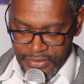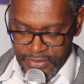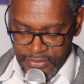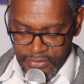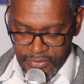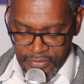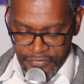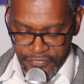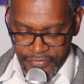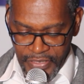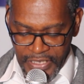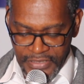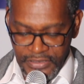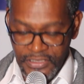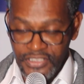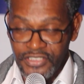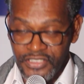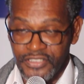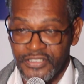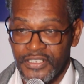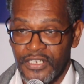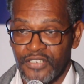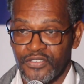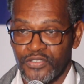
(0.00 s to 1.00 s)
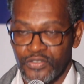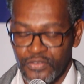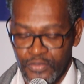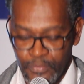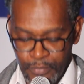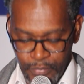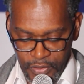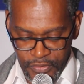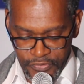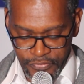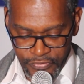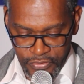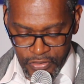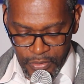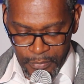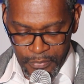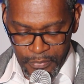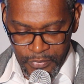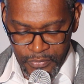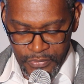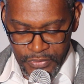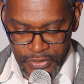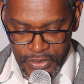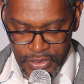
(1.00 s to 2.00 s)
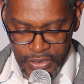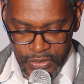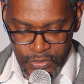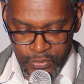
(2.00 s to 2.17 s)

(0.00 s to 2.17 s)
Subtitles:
the financial support from the